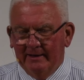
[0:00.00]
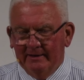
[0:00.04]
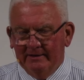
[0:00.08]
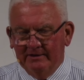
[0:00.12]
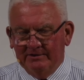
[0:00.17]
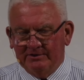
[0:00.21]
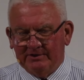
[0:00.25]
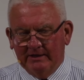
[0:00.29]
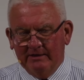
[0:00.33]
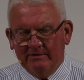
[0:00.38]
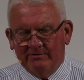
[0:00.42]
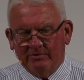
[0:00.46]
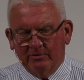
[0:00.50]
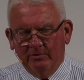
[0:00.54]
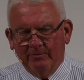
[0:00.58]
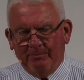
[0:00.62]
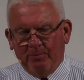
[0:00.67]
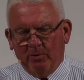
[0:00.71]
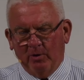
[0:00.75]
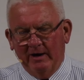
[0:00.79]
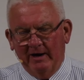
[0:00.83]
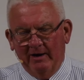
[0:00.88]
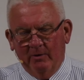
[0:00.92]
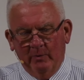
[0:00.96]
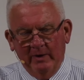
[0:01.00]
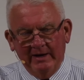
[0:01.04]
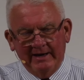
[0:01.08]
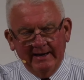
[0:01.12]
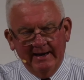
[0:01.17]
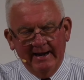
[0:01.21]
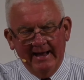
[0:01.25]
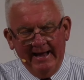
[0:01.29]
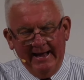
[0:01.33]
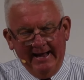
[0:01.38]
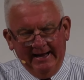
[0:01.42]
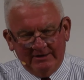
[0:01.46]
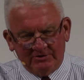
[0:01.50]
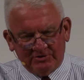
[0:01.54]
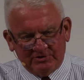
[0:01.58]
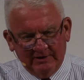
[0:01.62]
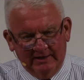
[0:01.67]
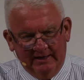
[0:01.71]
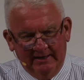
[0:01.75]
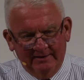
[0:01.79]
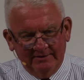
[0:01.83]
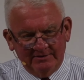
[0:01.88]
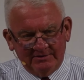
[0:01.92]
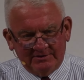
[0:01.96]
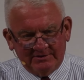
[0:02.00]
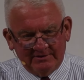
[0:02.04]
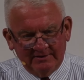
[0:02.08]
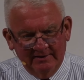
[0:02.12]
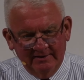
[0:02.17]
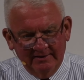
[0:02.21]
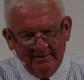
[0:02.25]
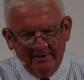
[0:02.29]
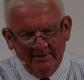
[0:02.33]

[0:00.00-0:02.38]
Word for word: You see, through prayer, we can access